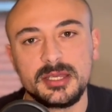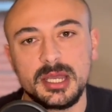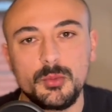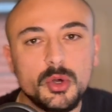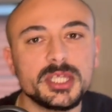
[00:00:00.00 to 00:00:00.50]

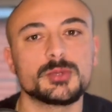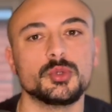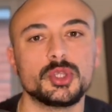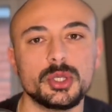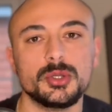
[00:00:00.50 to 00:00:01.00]
And what this will
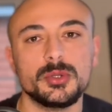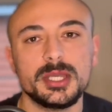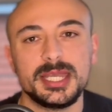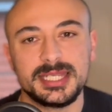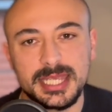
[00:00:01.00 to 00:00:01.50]
do
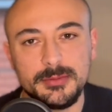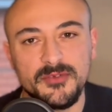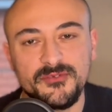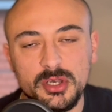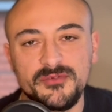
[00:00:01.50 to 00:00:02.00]
is keep you
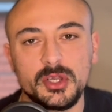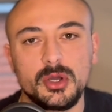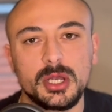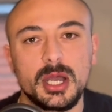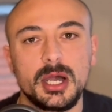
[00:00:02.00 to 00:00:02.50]
fuller for
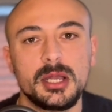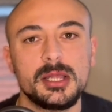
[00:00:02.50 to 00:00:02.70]
longer,